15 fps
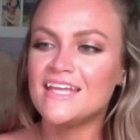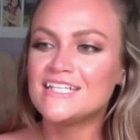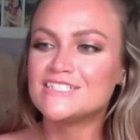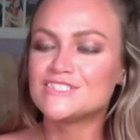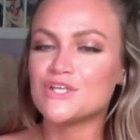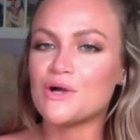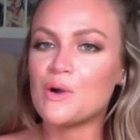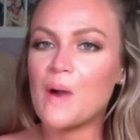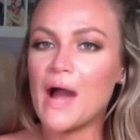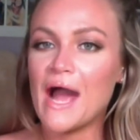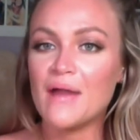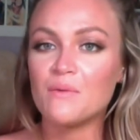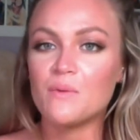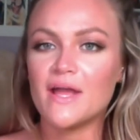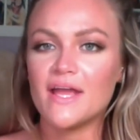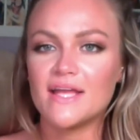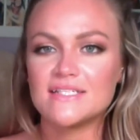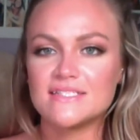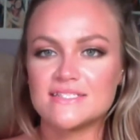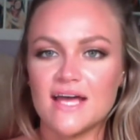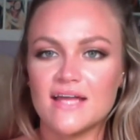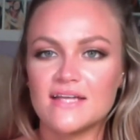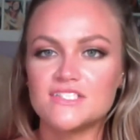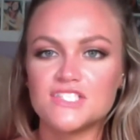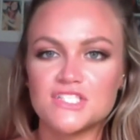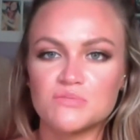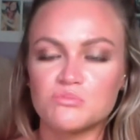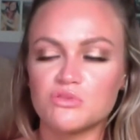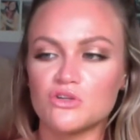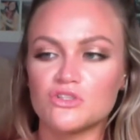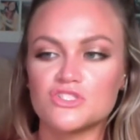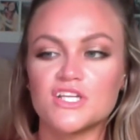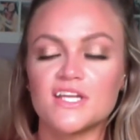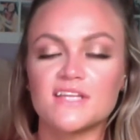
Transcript: So I went and decided to splurge and